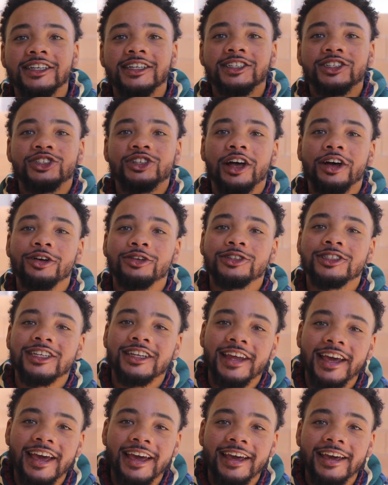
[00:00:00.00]
So
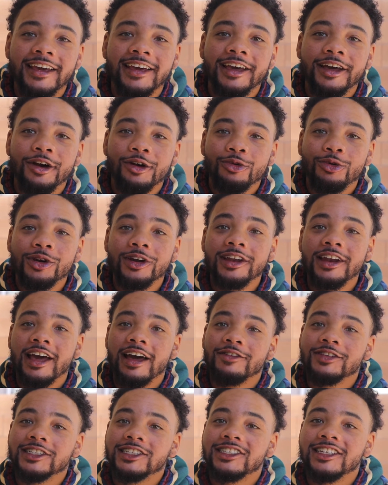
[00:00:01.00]
today we're gonna
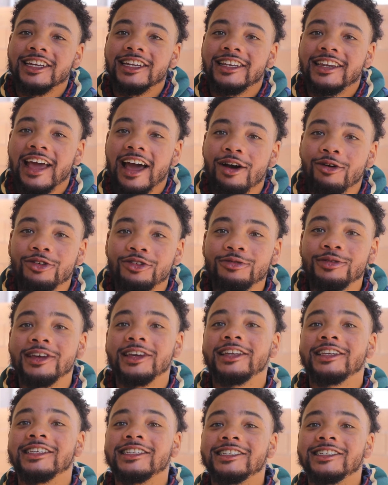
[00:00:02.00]
have a sit down with
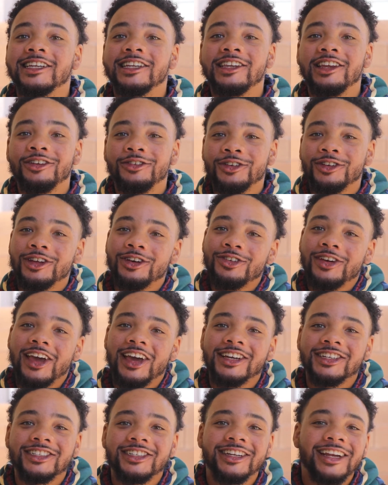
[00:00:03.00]
me. This is a different
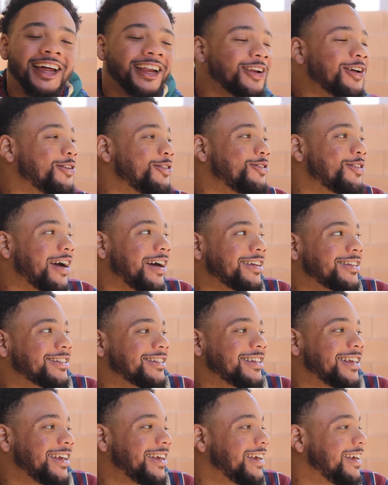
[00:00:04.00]
location. I know you guys
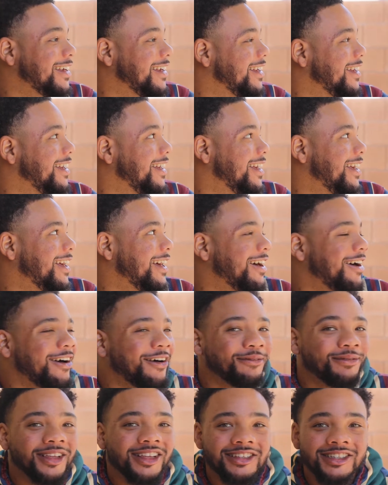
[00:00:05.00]
see it.
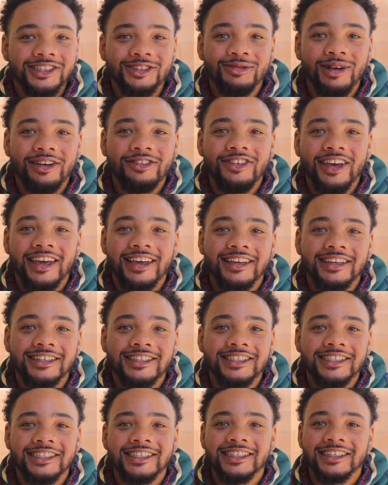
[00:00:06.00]
This is my
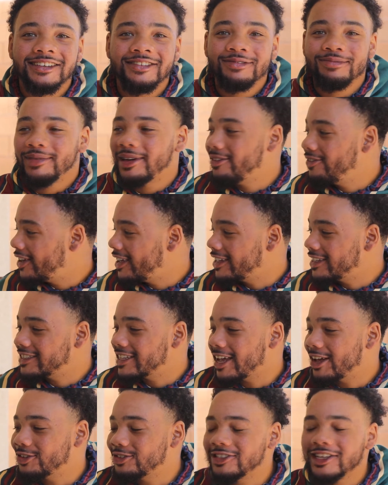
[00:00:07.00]
Vegas
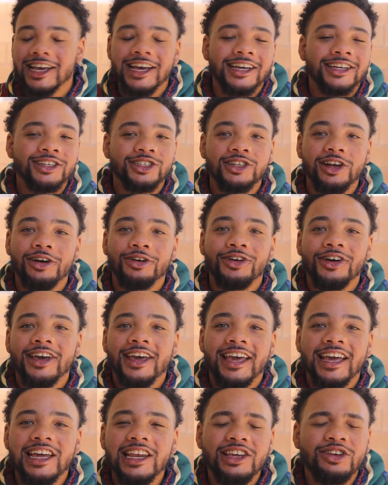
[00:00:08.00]
house. So,
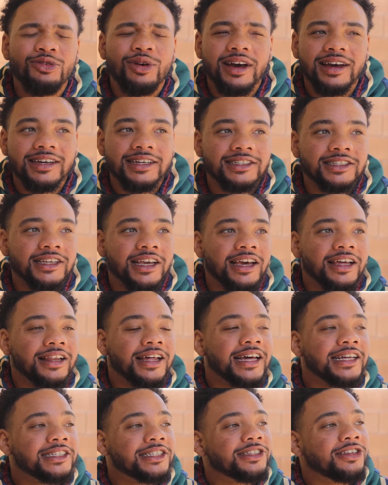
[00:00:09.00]
anyways,
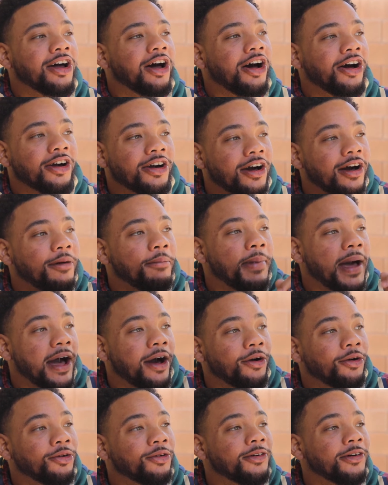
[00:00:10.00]
let's talk
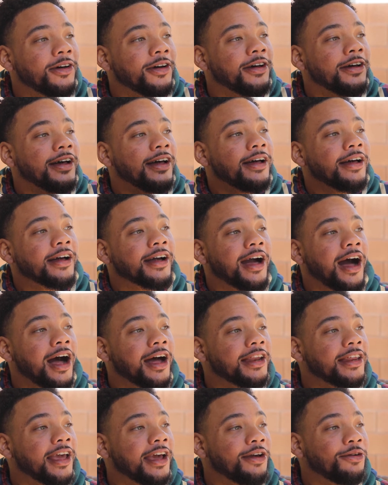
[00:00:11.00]
about
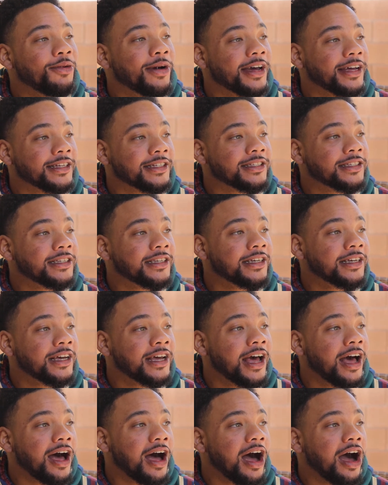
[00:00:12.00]
Kanye West.
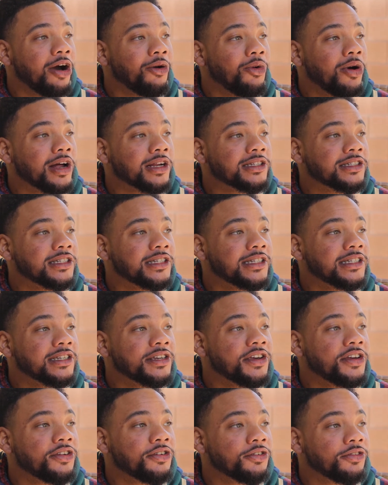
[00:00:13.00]
I watched his
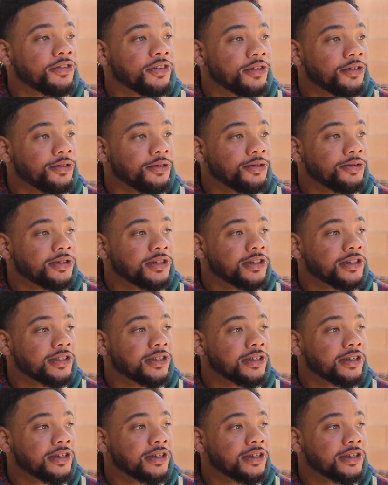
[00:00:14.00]
interviews.